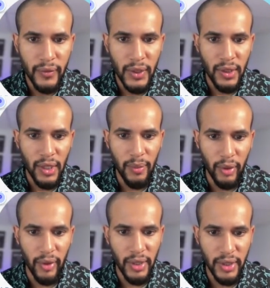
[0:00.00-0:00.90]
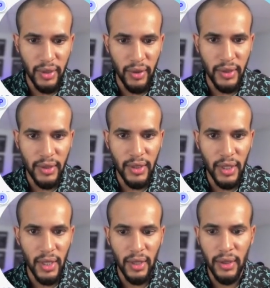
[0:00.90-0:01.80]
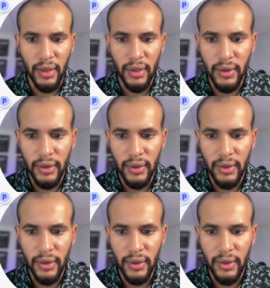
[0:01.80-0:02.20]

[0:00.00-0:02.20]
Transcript: there's a couple of restaurants there.